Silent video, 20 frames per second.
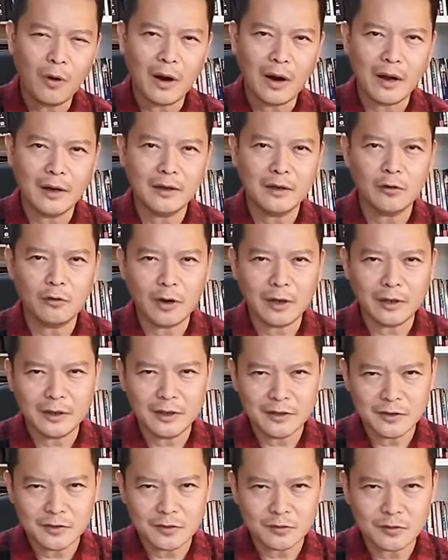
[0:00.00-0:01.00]
what are the right
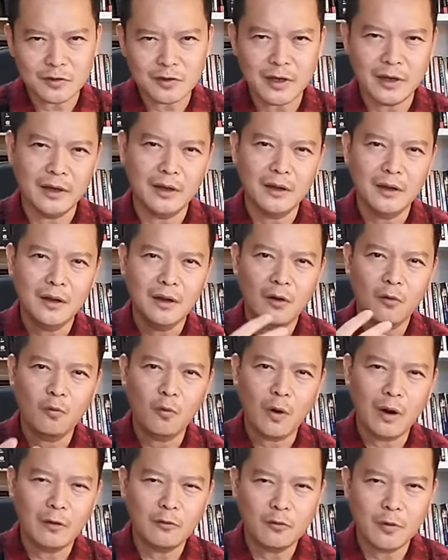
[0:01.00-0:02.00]
things to say?
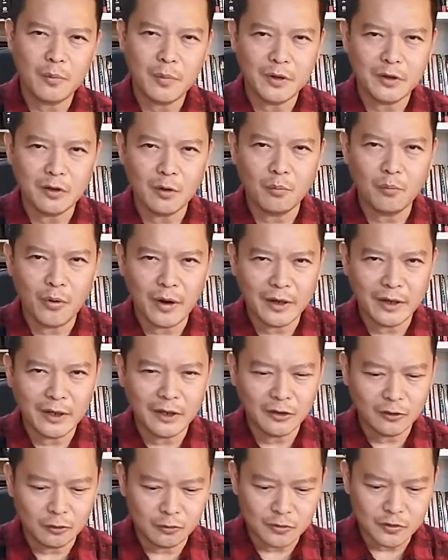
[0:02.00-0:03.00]
What will be your
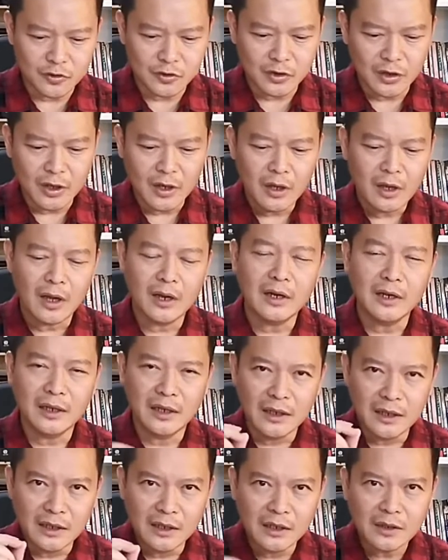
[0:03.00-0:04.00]
branding tools? And
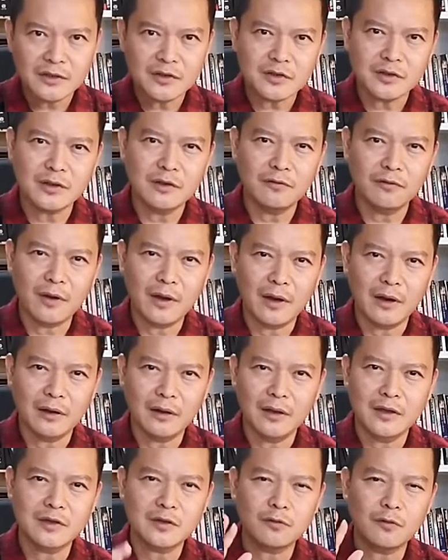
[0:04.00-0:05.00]
this event
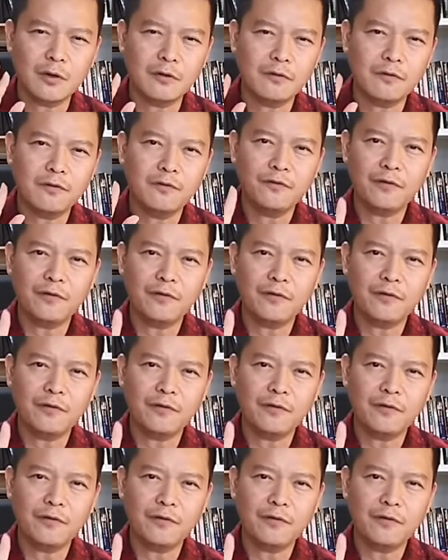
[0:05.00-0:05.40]
is worth